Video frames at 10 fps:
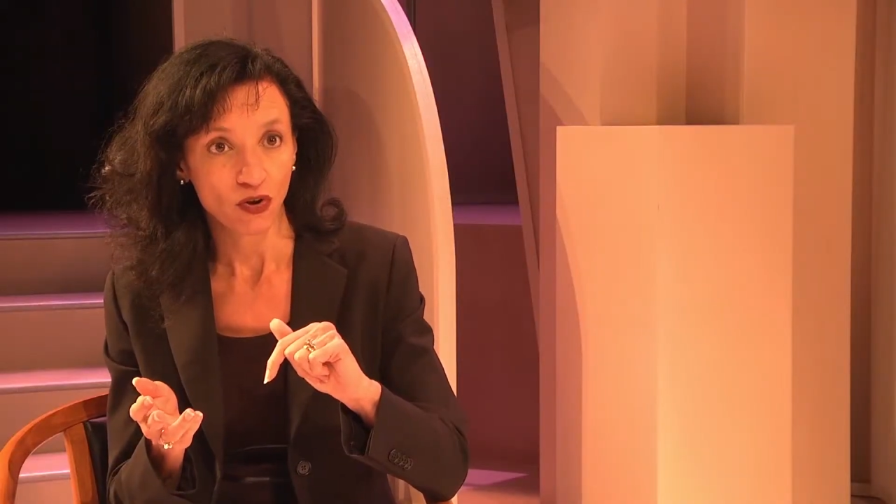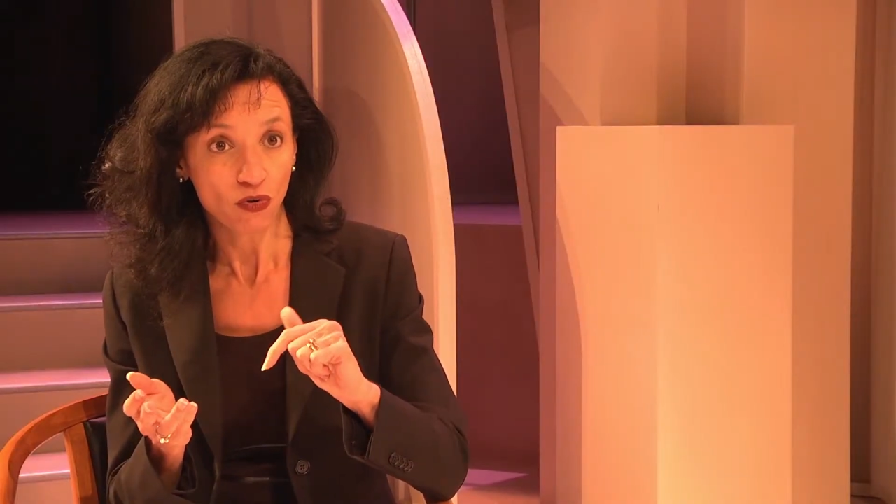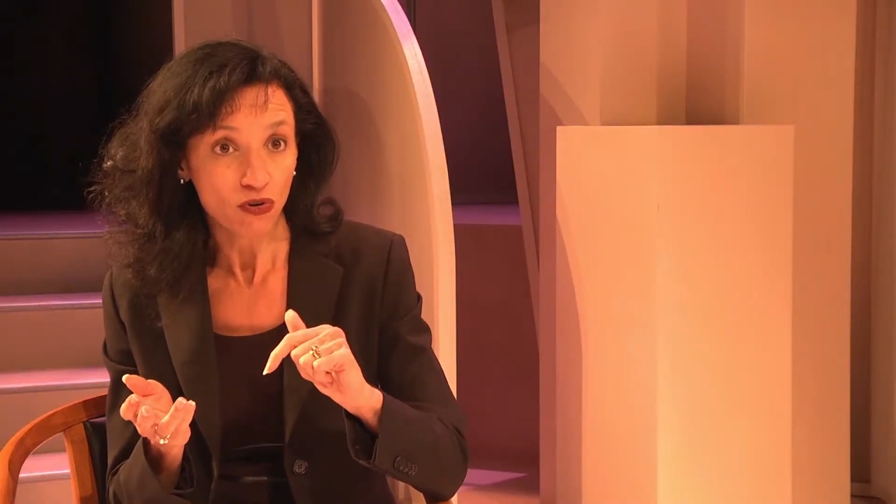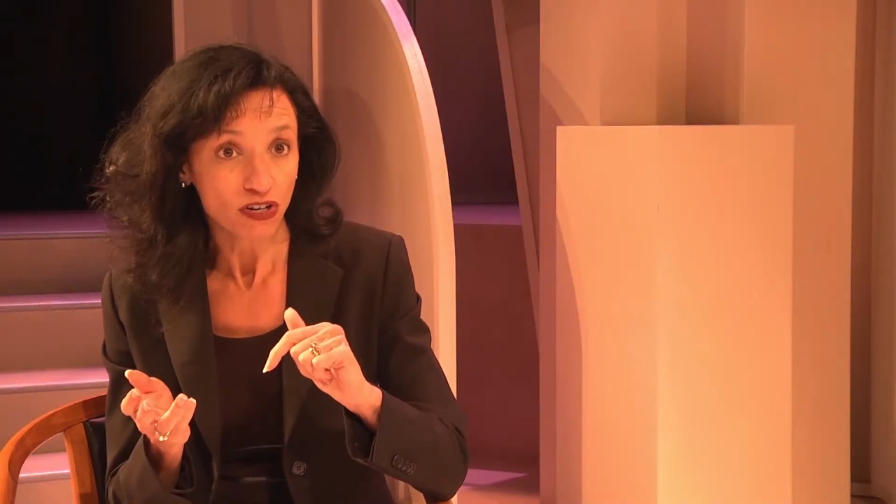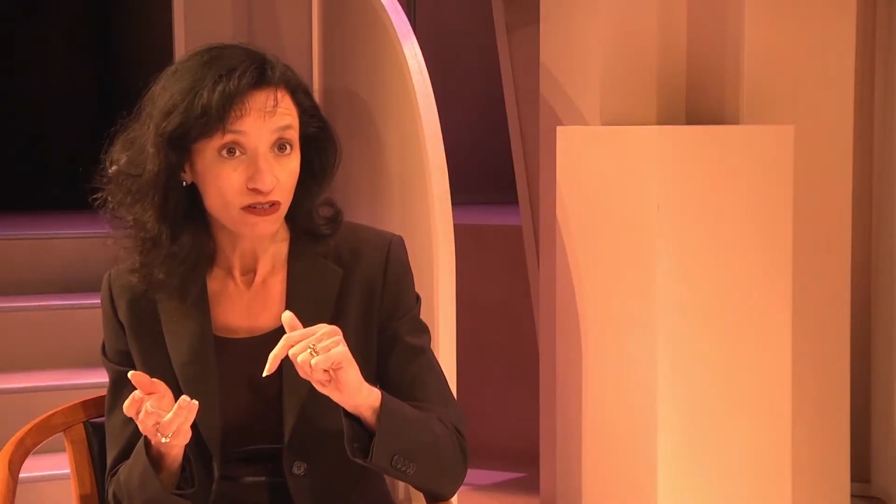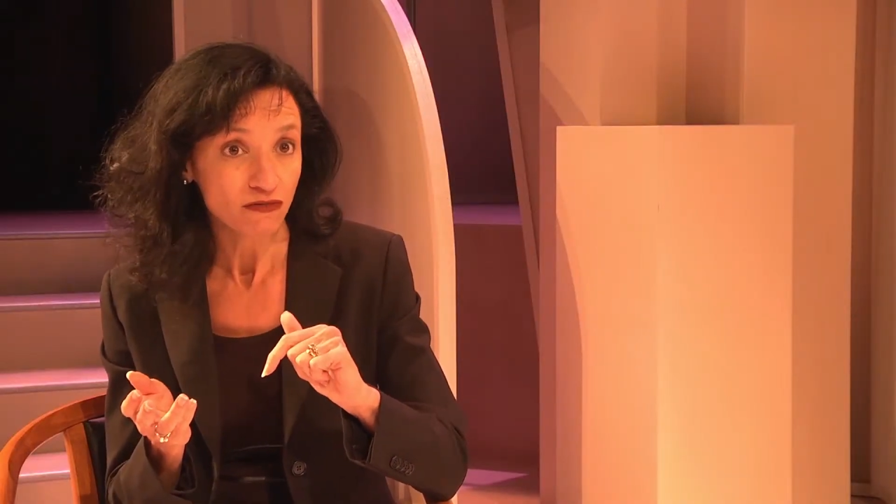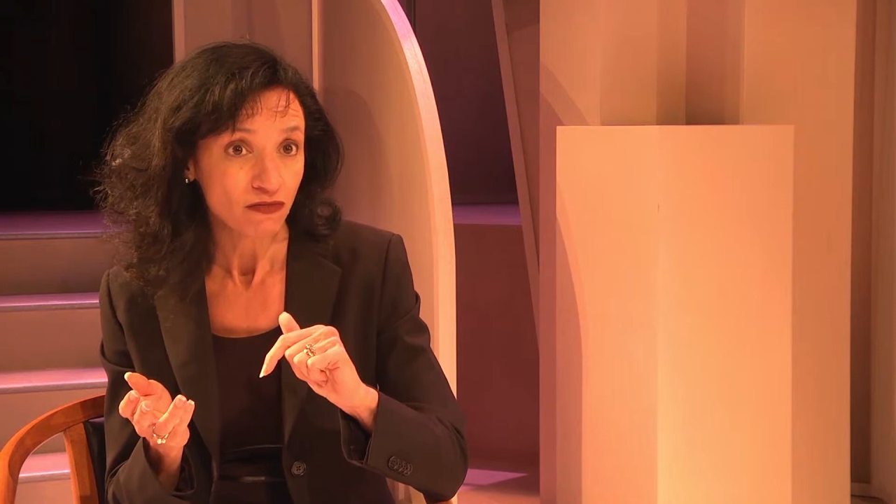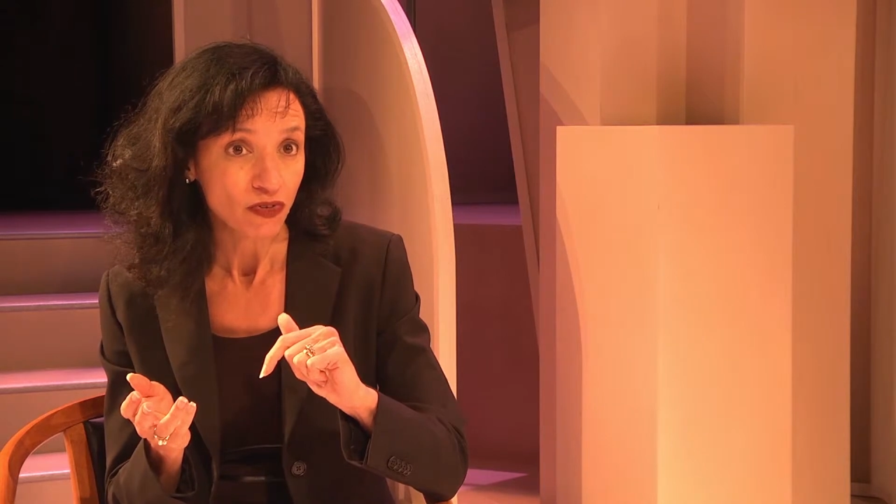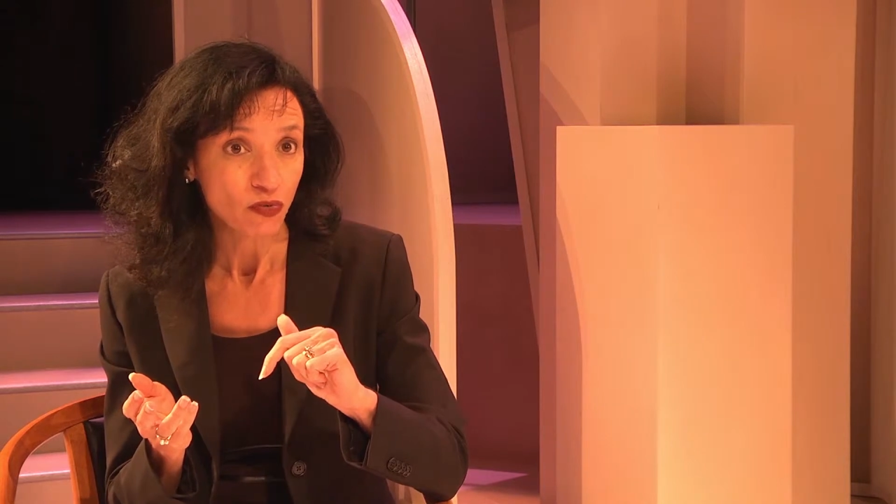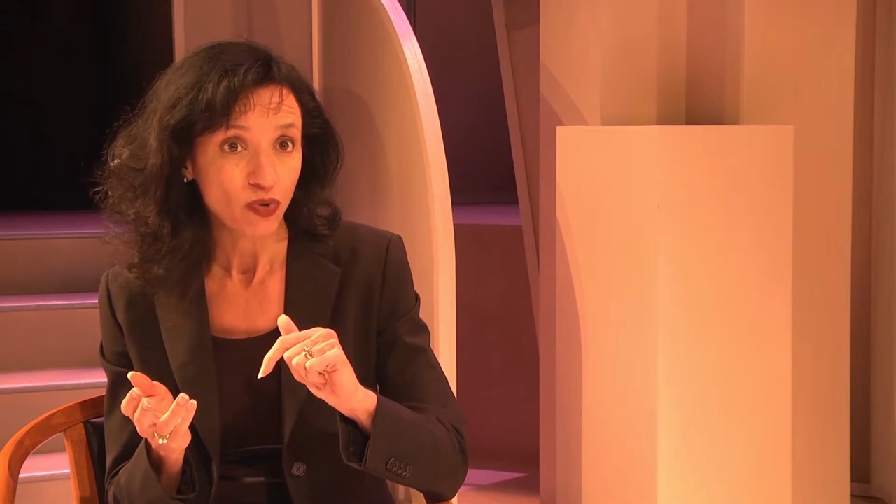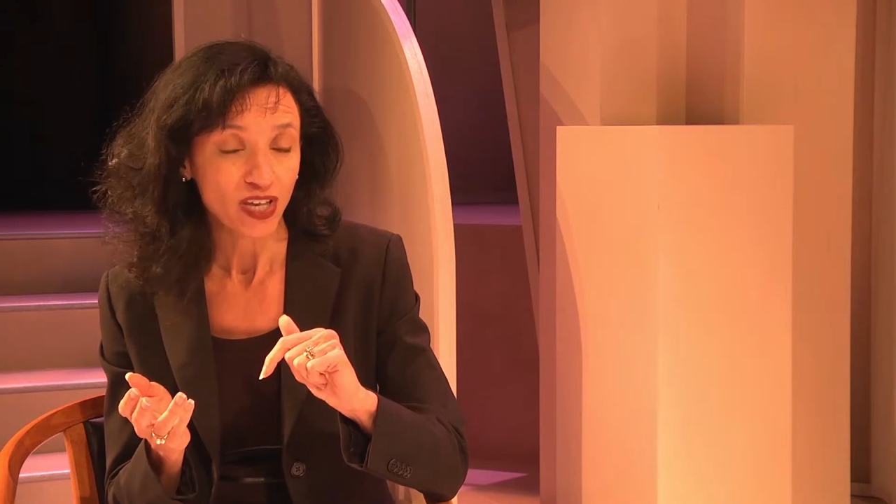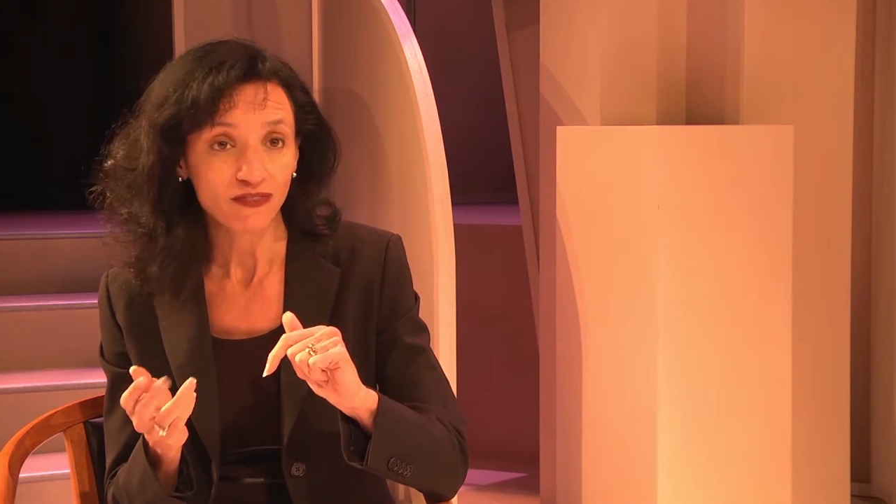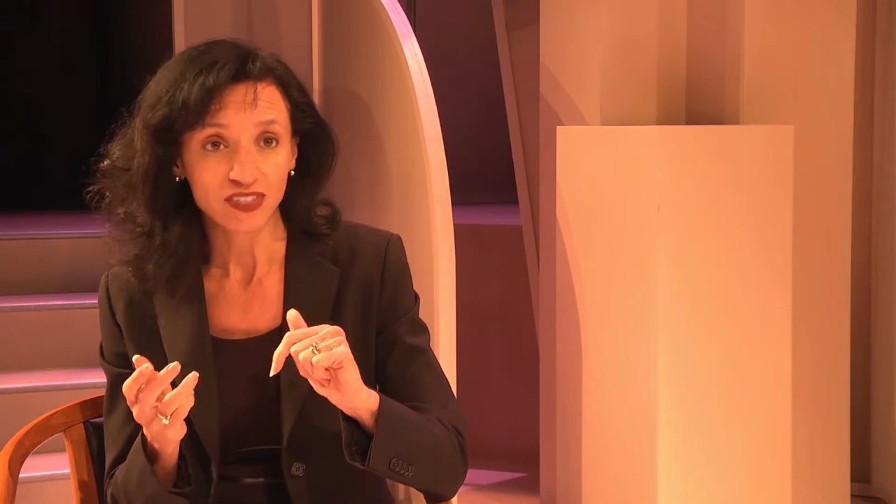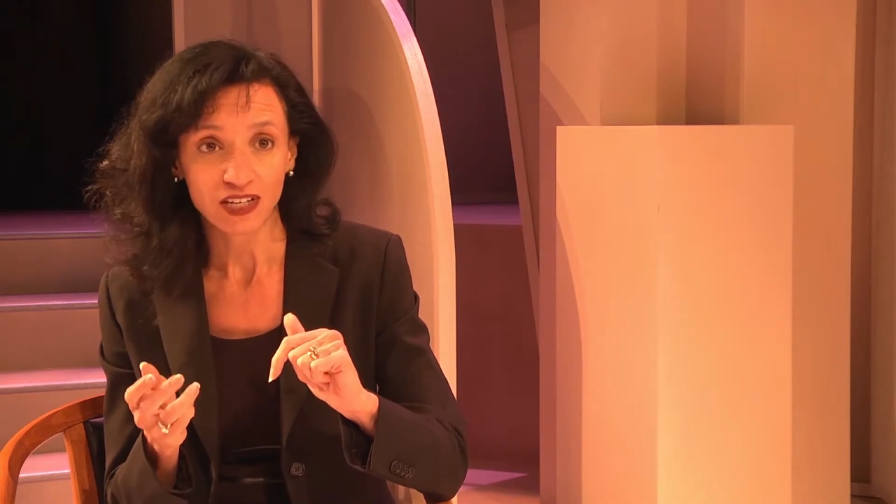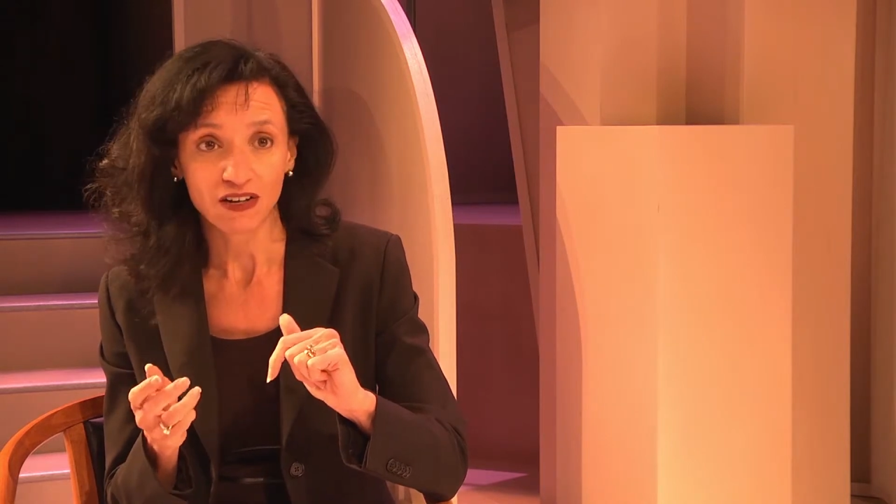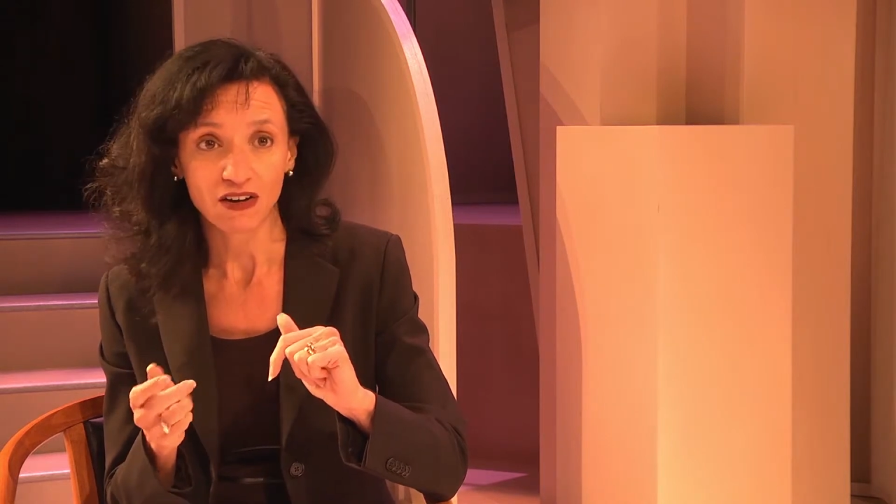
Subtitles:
Or we have data